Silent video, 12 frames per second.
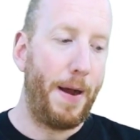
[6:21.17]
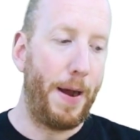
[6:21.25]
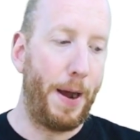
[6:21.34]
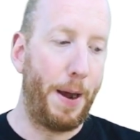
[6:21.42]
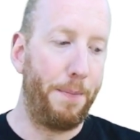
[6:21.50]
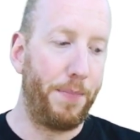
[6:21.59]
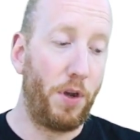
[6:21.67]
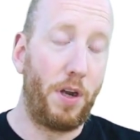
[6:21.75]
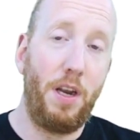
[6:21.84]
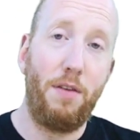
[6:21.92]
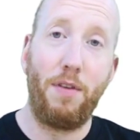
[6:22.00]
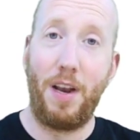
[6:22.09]
You
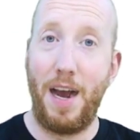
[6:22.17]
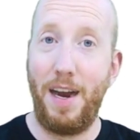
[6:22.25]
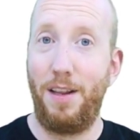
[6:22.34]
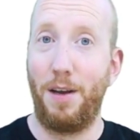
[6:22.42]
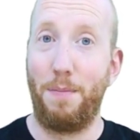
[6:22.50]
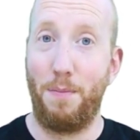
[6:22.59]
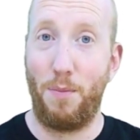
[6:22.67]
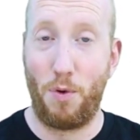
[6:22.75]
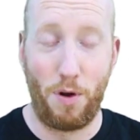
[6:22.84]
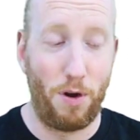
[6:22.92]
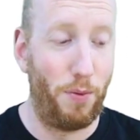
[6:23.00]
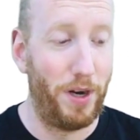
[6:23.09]
can even light it up
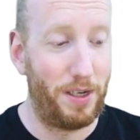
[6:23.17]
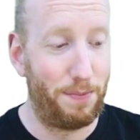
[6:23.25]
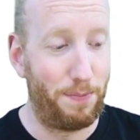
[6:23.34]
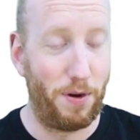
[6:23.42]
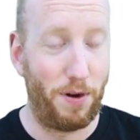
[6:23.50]
more with